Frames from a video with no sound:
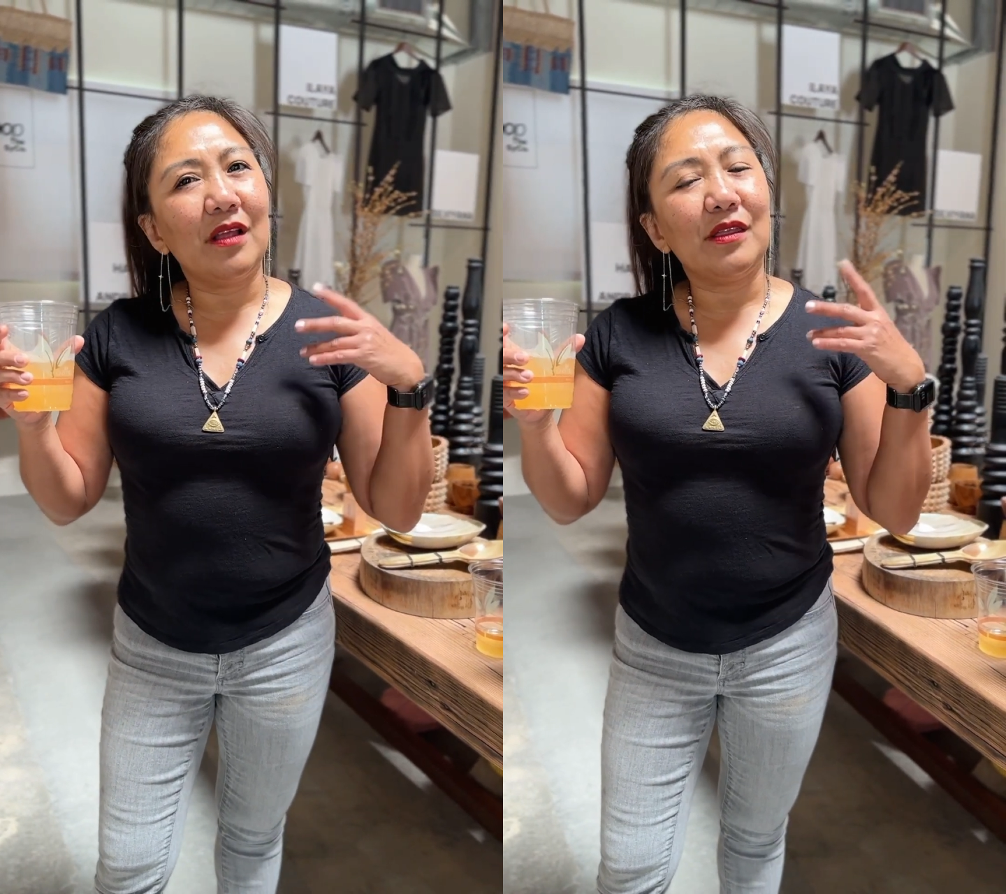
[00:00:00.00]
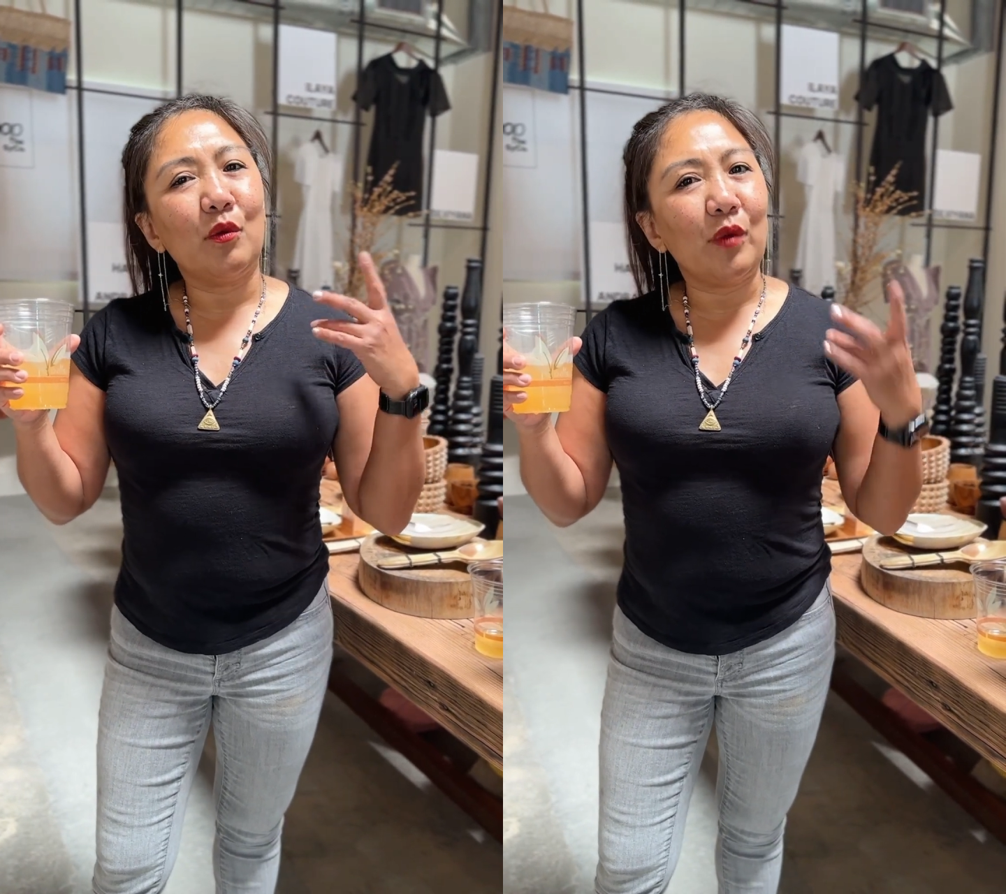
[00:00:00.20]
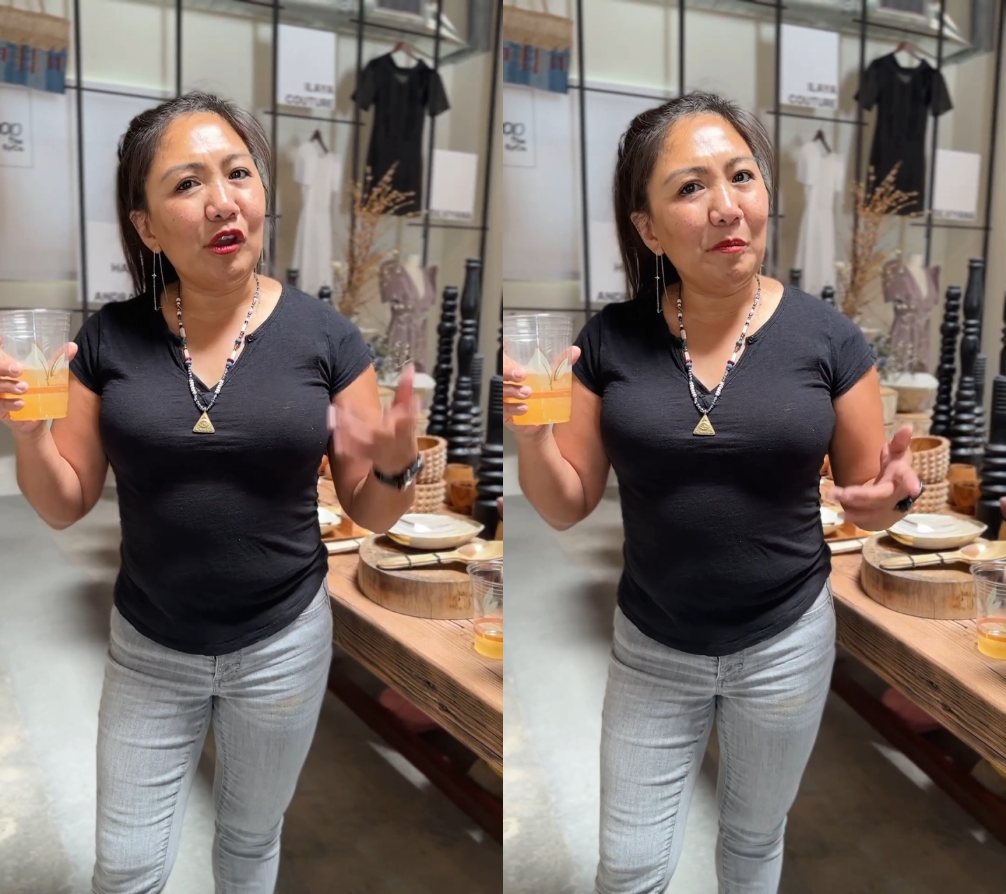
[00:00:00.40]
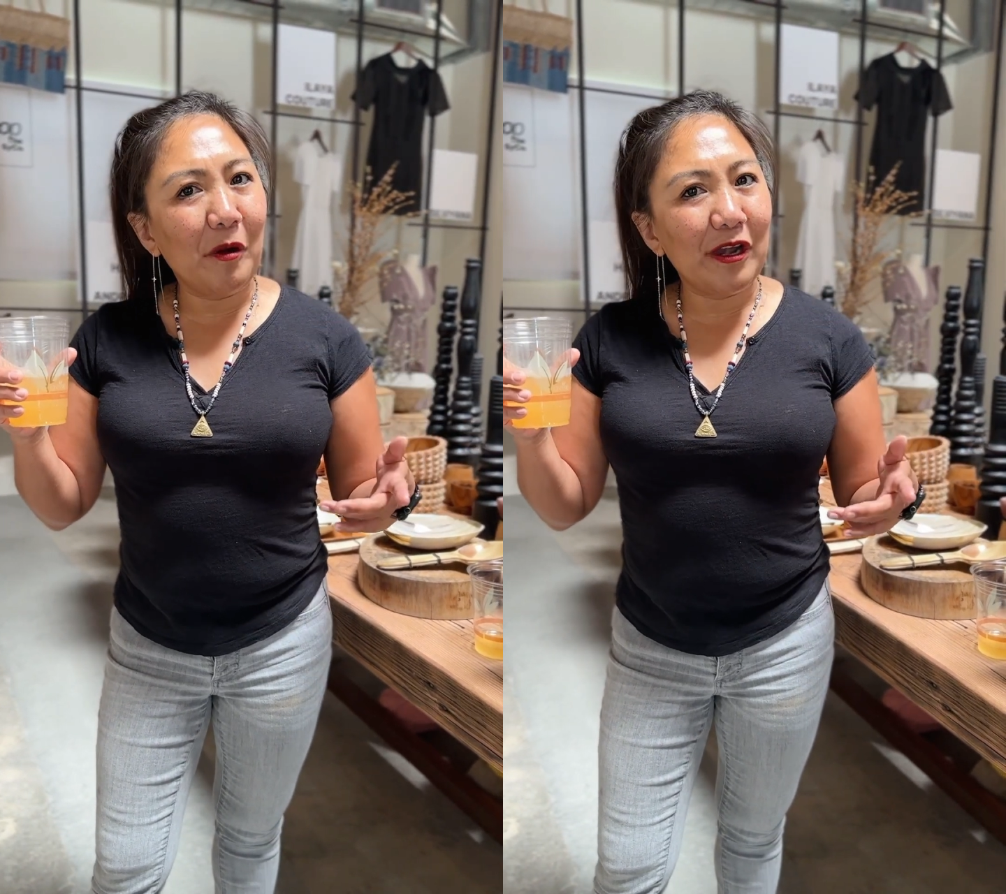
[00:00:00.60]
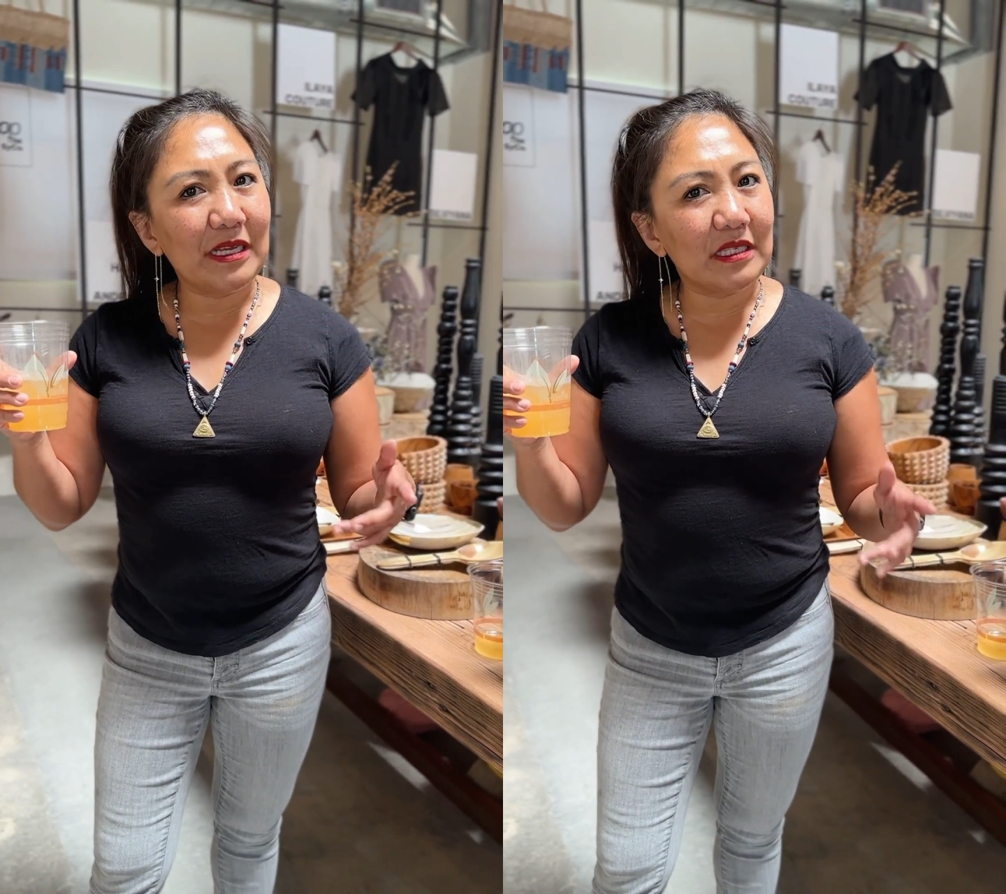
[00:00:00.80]
the weird
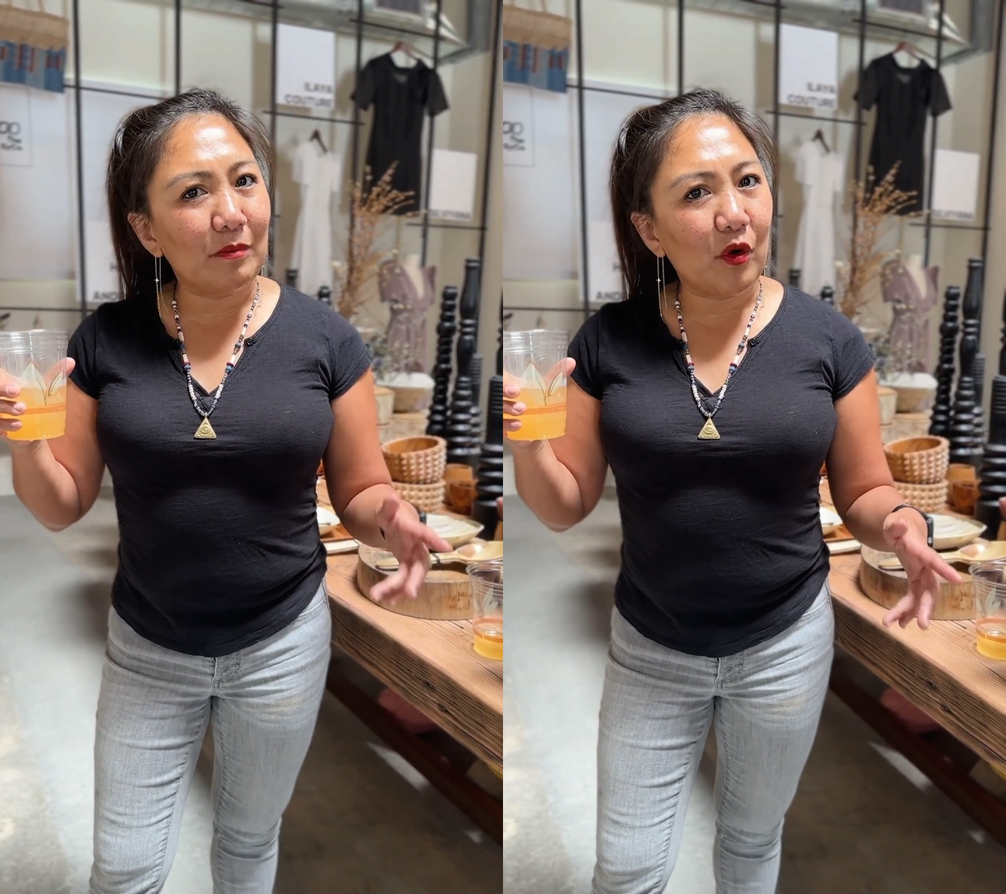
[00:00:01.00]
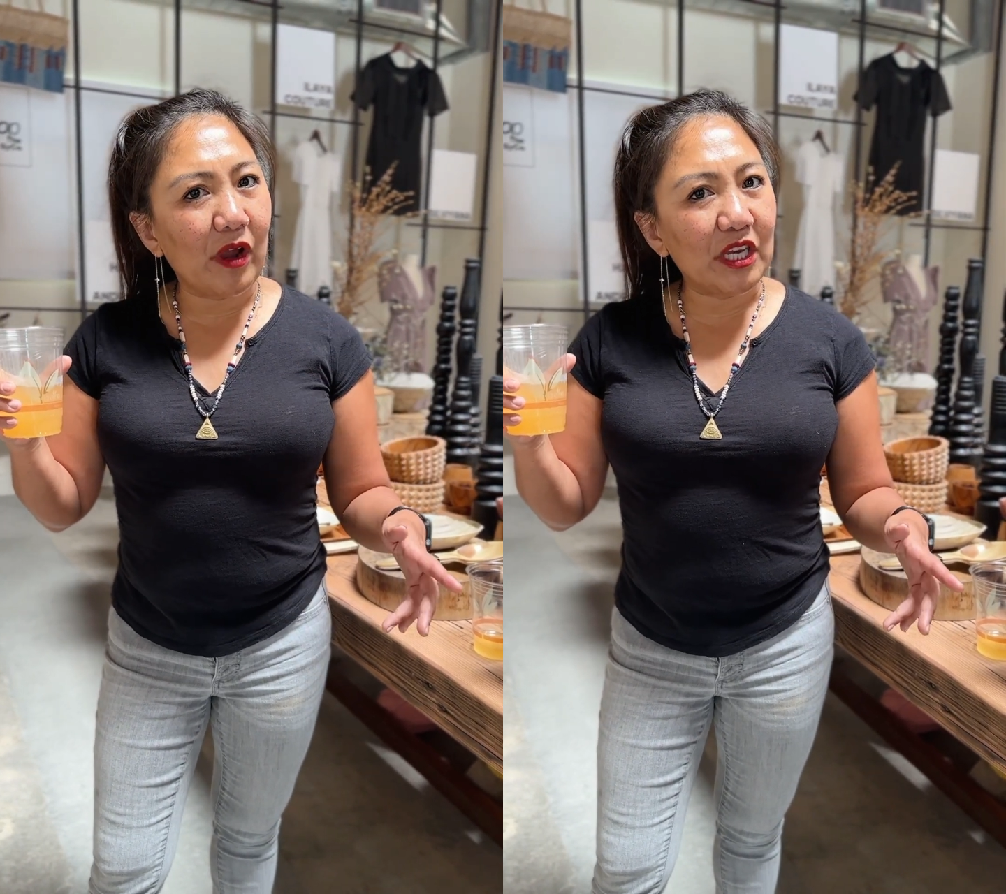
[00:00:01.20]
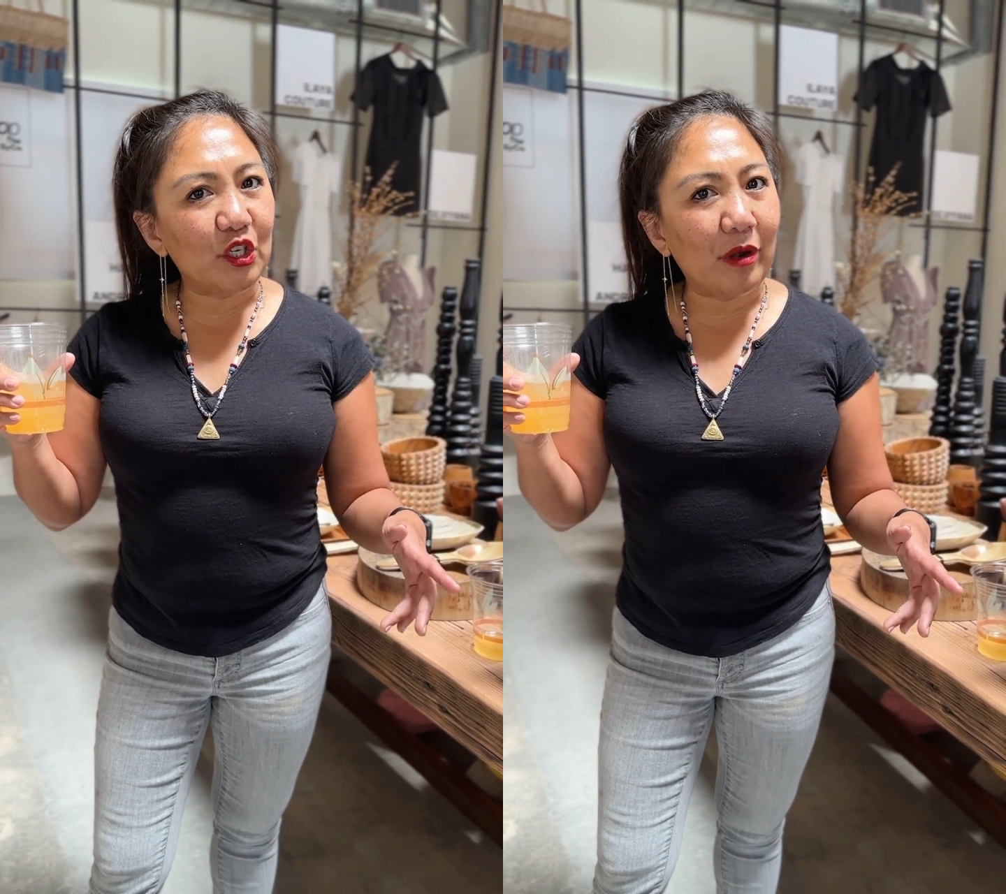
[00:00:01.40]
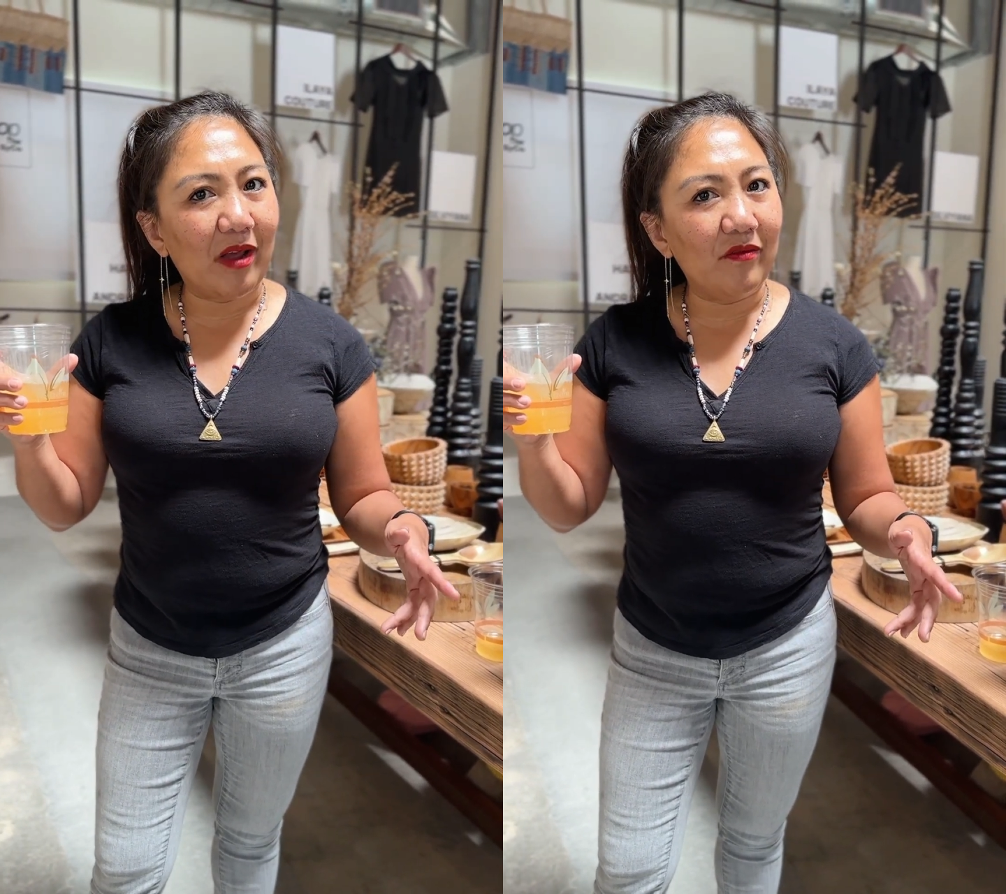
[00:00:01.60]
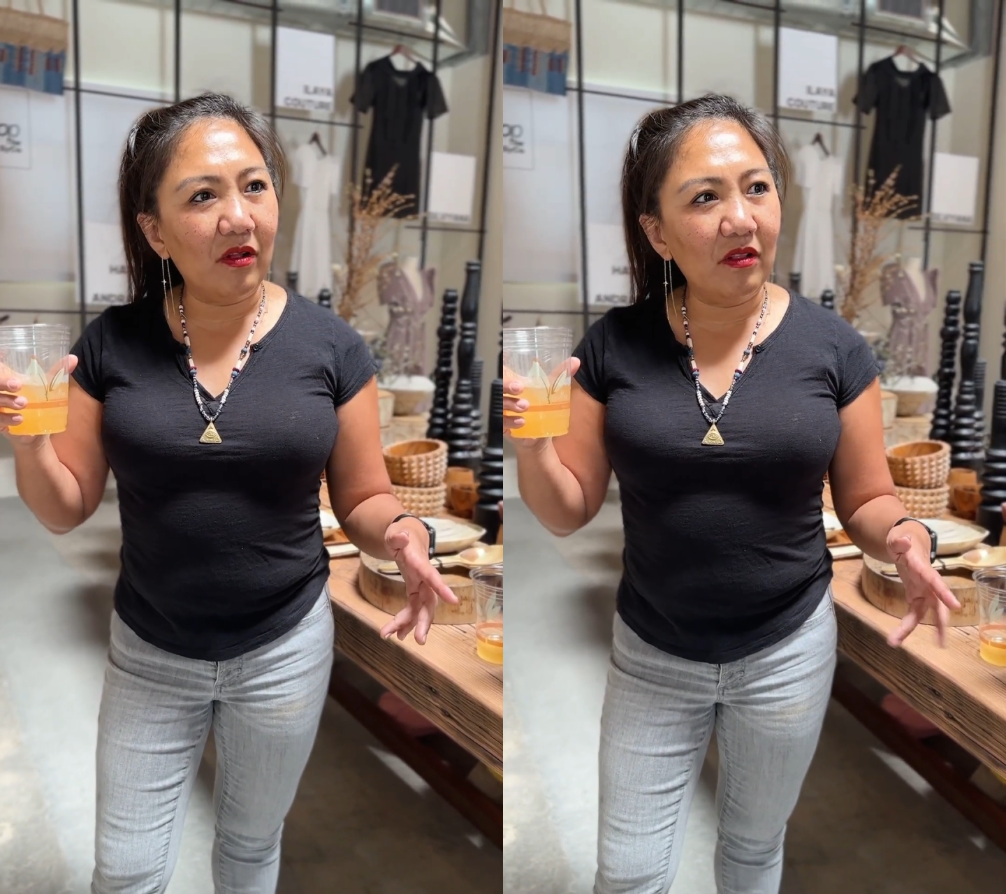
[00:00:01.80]
part is the more I
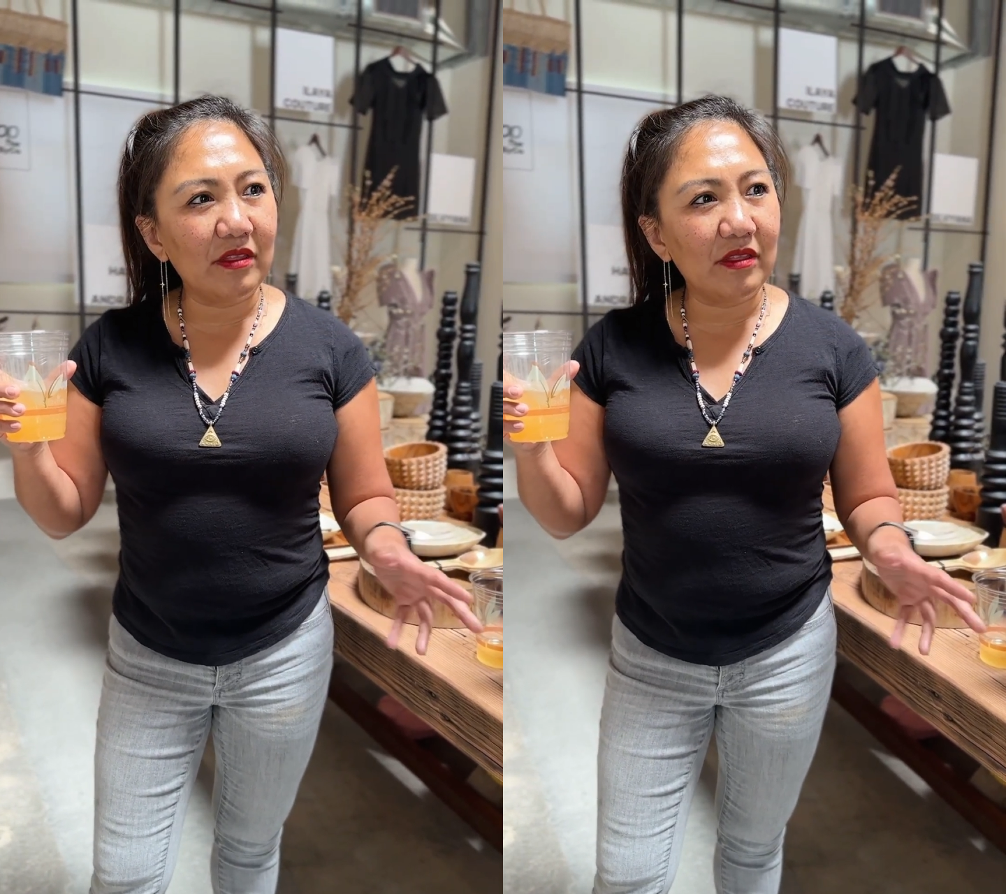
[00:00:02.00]
travel,